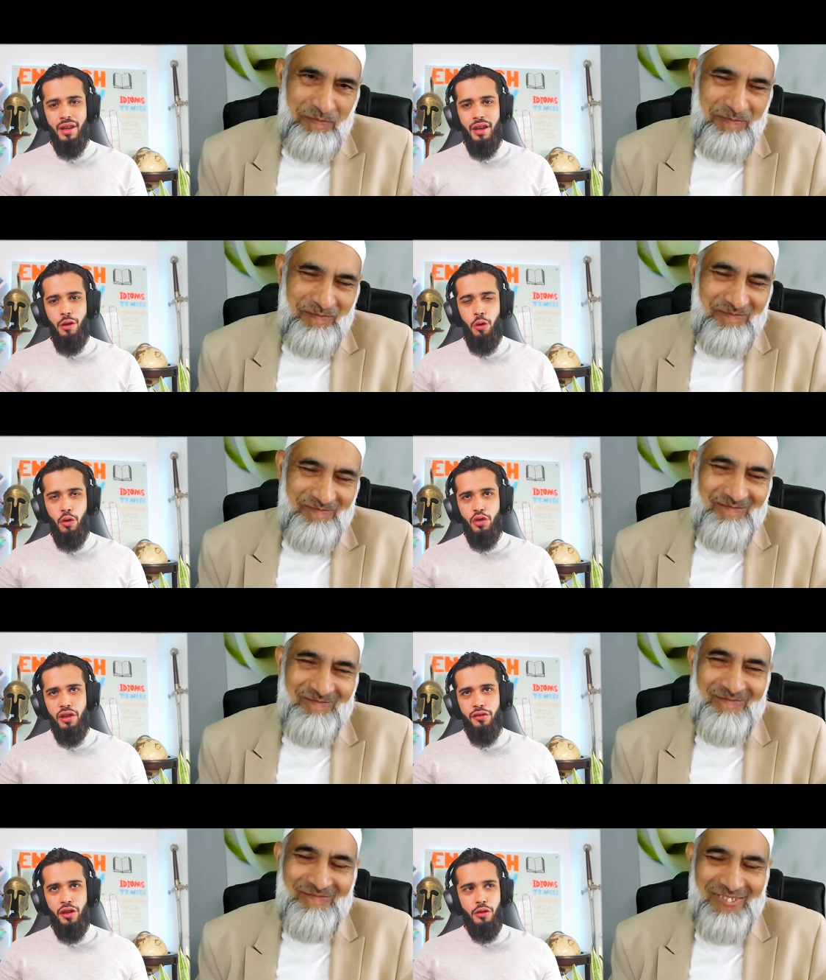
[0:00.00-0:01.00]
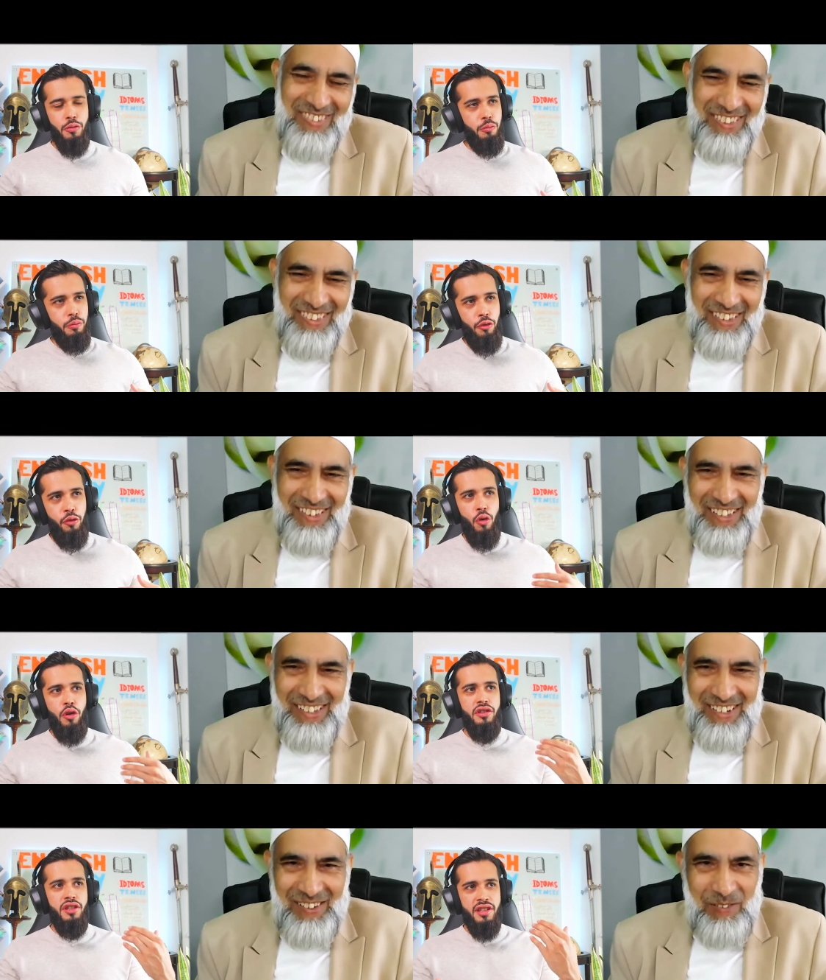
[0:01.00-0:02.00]
Speaker 1: uh, what was your life like before
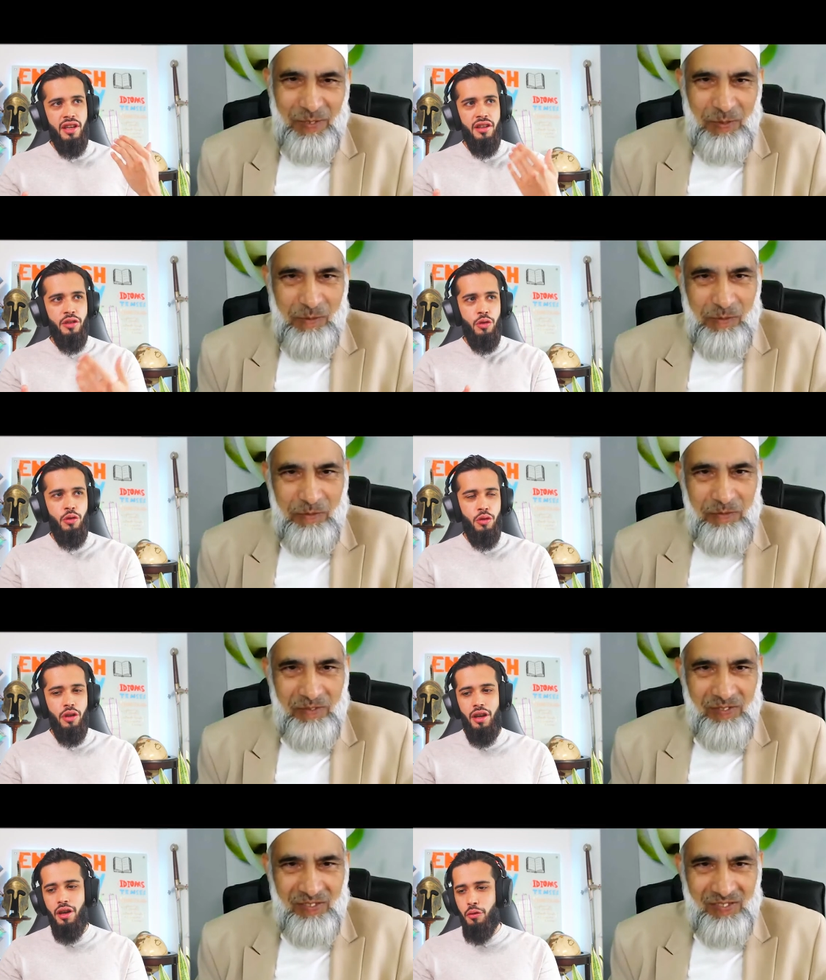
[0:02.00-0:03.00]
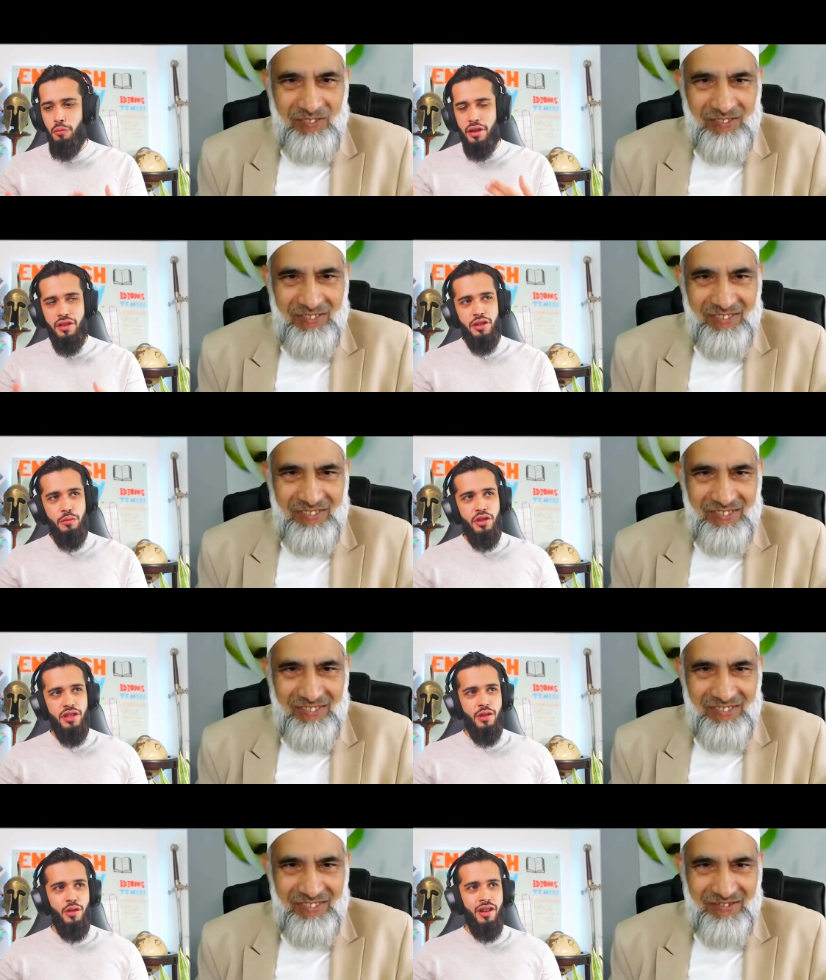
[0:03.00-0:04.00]
deciding to uh, make this
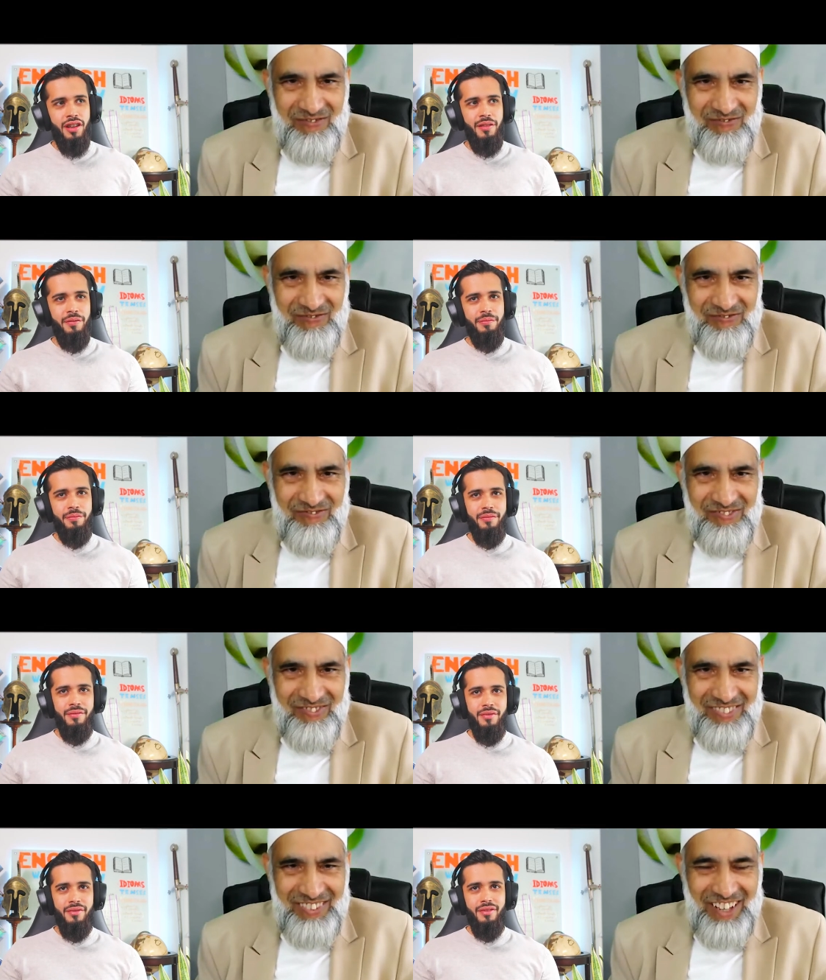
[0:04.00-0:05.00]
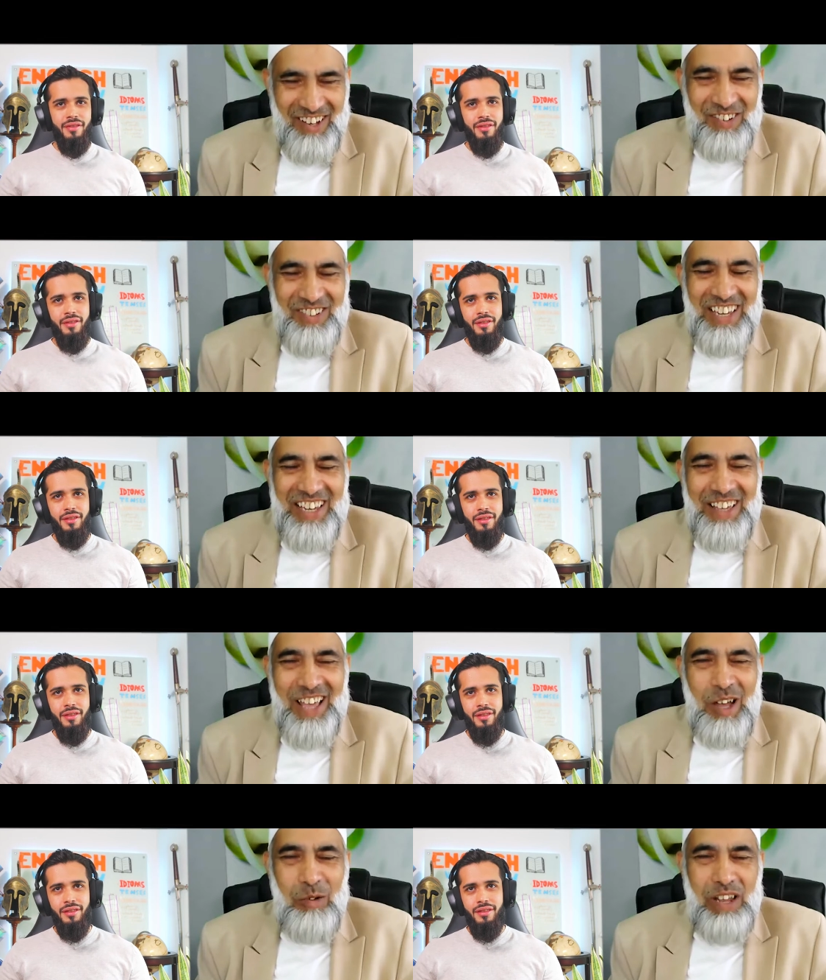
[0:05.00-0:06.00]
majestic Quran? Okay.
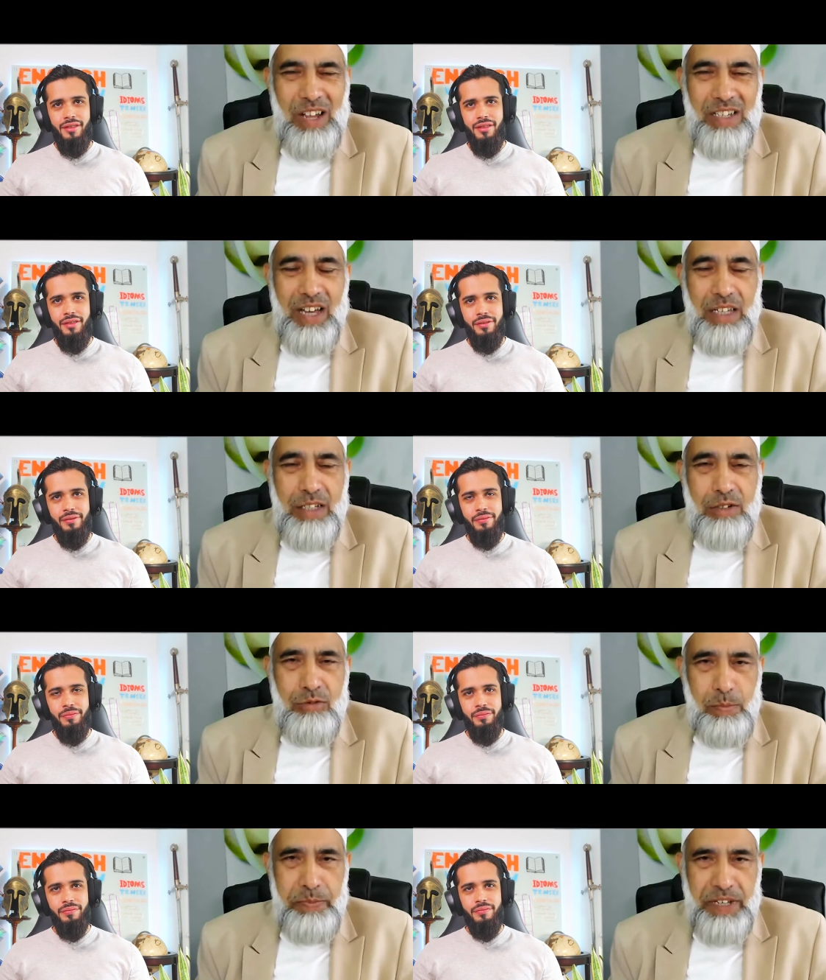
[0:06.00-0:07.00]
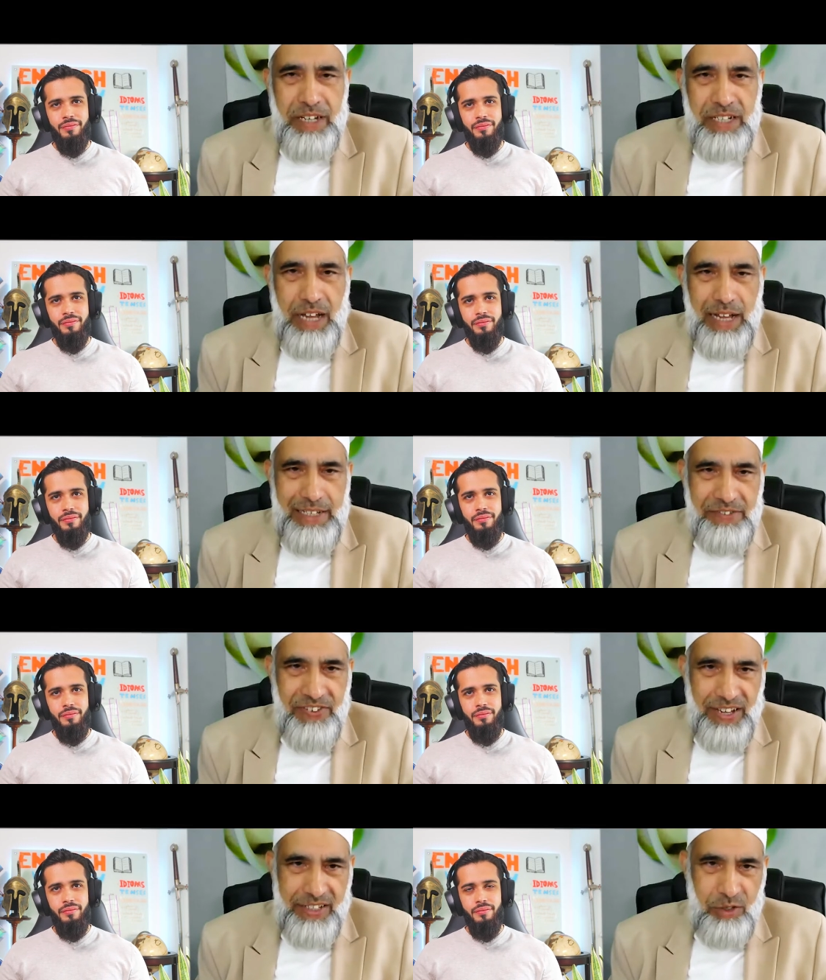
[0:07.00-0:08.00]
Speaker 2: Well, I, I grew up in
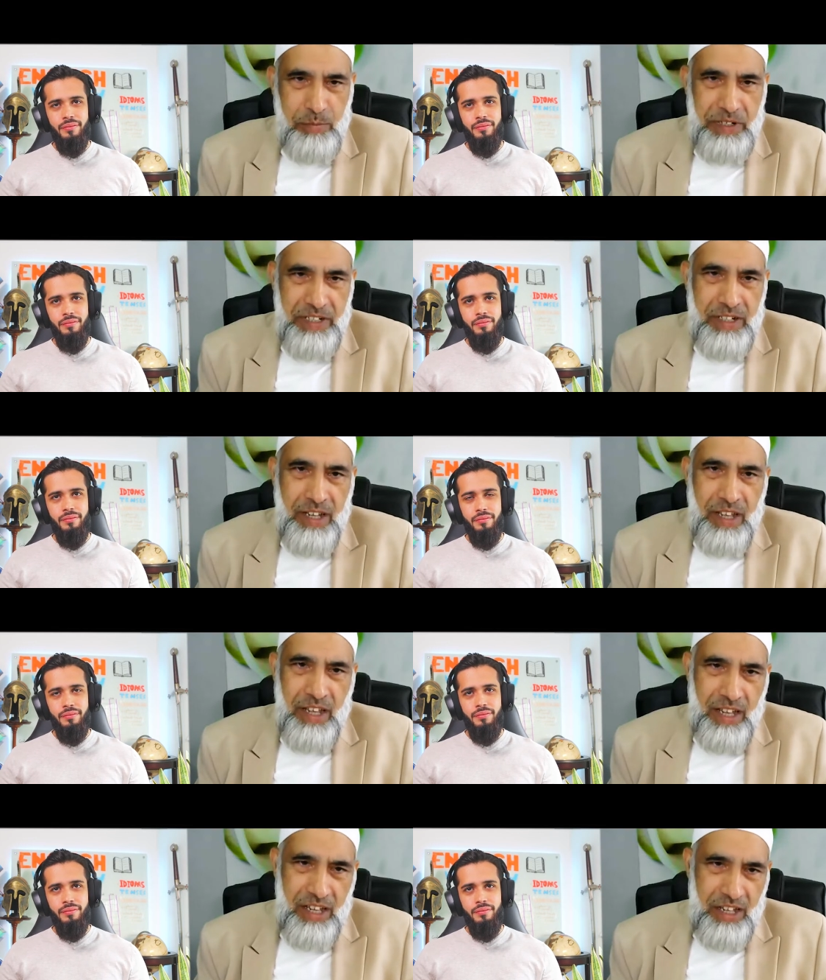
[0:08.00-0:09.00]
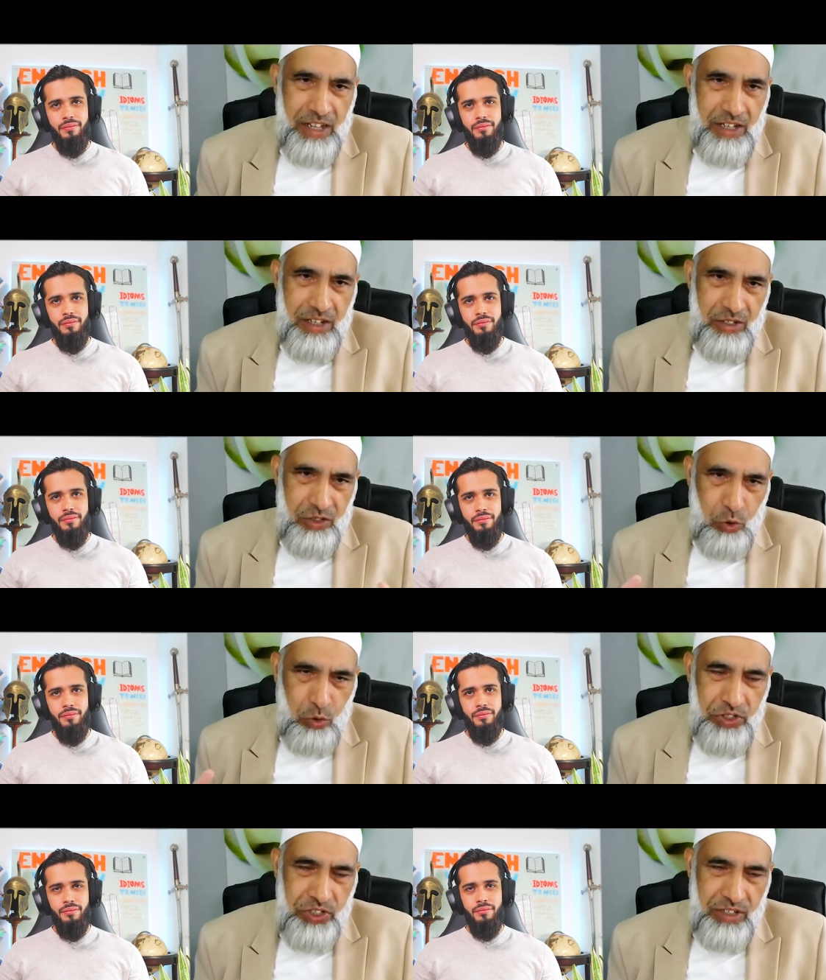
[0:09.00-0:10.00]
Halifax, up in uh,
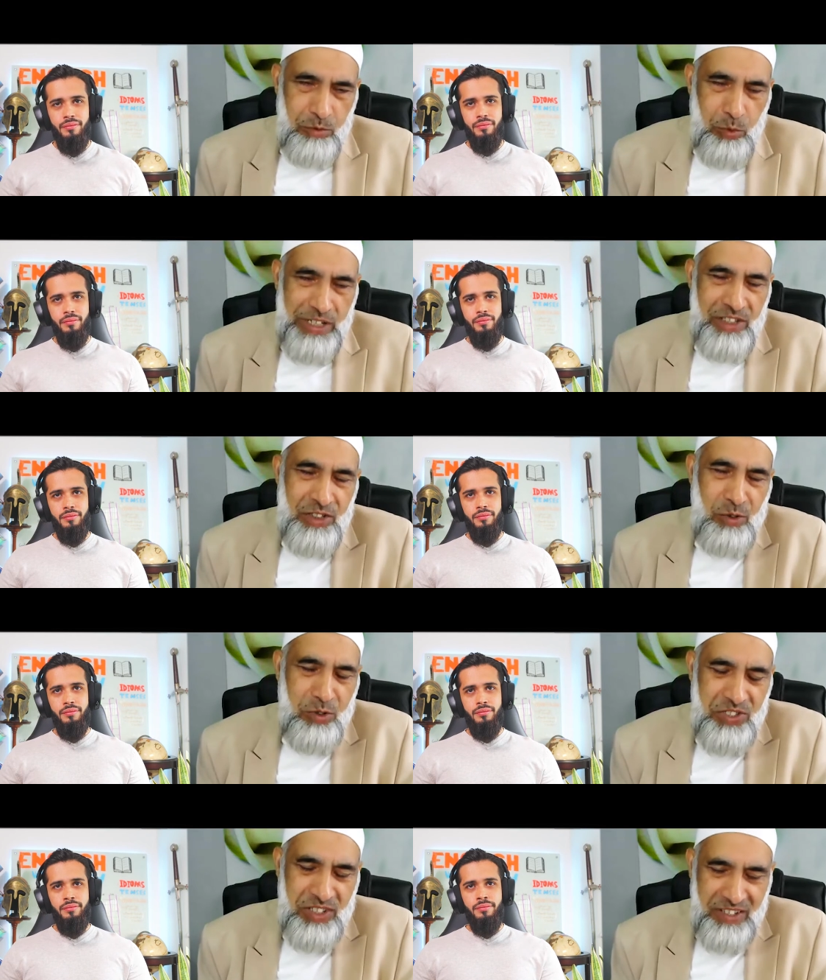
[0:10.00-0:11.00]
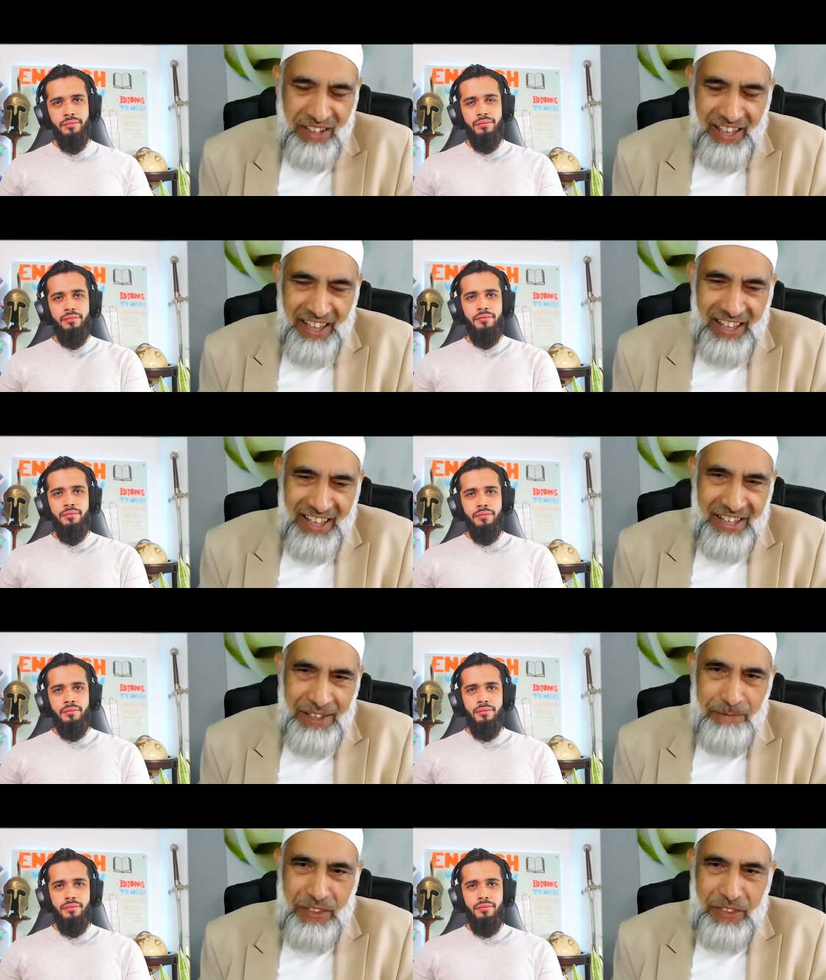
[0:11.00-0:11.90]
Yorkshire, West Yorkshire, um,